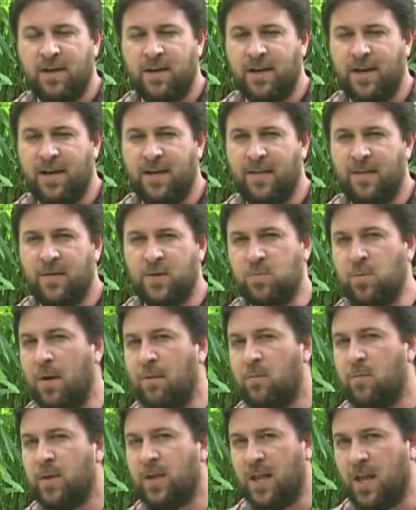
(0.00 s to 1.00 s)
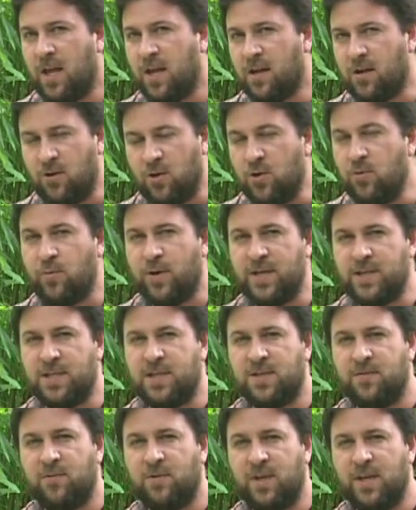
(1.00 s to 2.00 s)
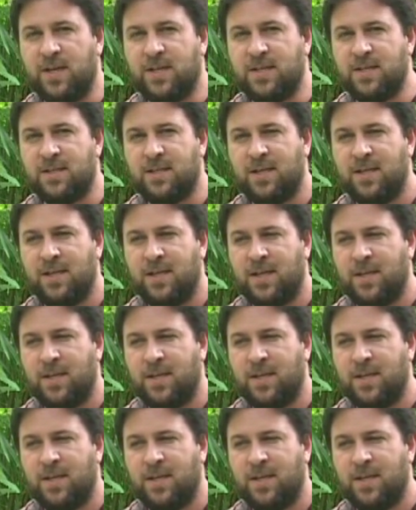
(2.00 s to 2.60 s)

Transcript: And there's probably a lot of good reasons for this,